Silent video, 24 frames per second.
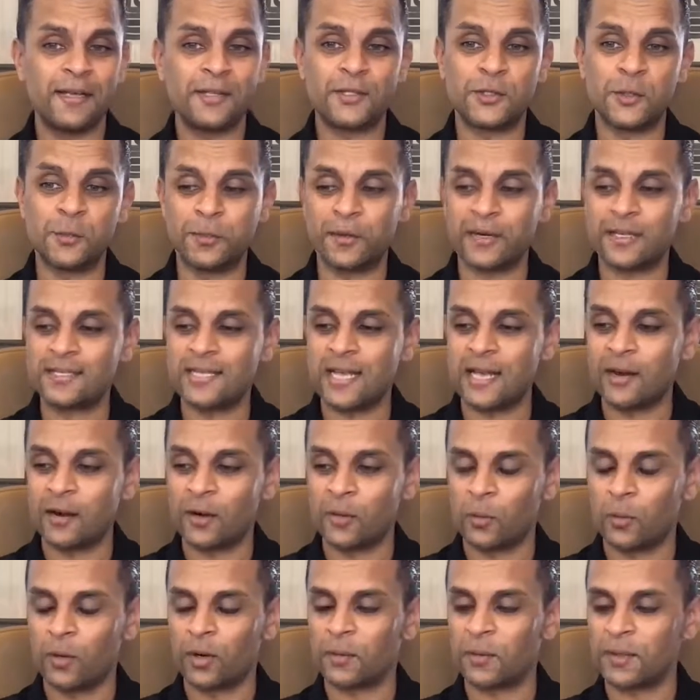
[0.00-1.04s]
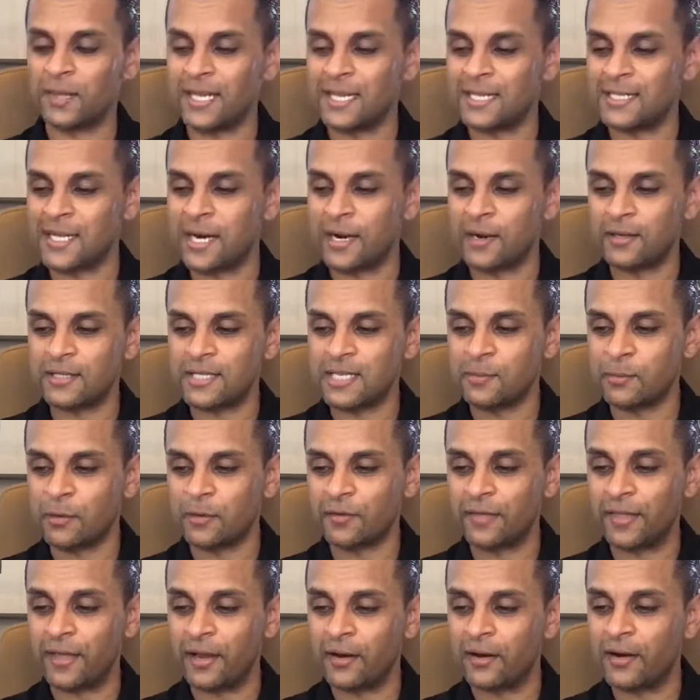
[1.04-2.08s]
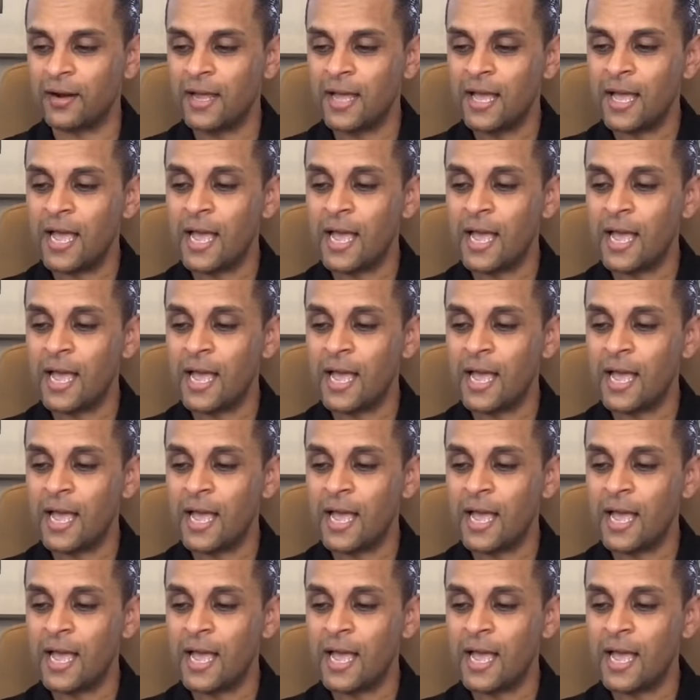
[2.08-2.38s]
Super excited to work with the entire team over there.